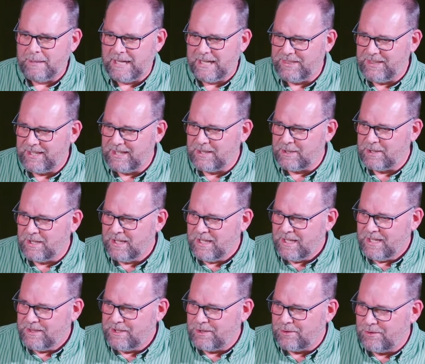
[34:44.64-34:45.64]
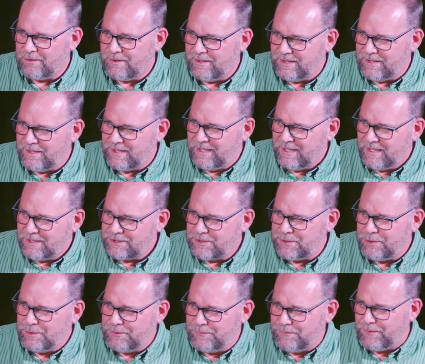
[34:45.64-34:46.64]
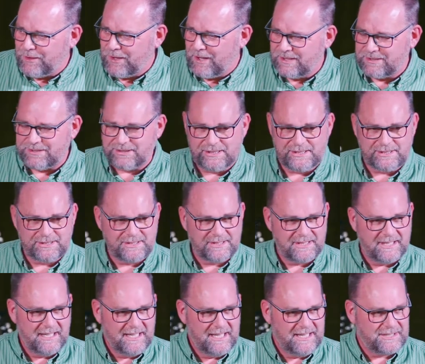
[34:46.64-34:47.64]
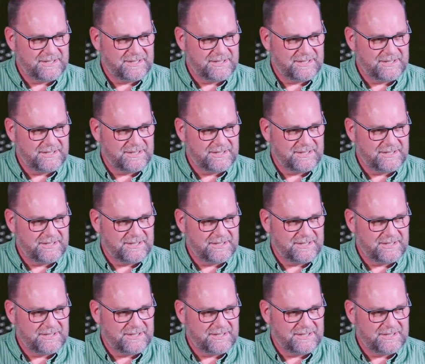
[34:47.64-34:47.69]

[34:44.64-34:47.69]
But I think the, the, the truth for us is,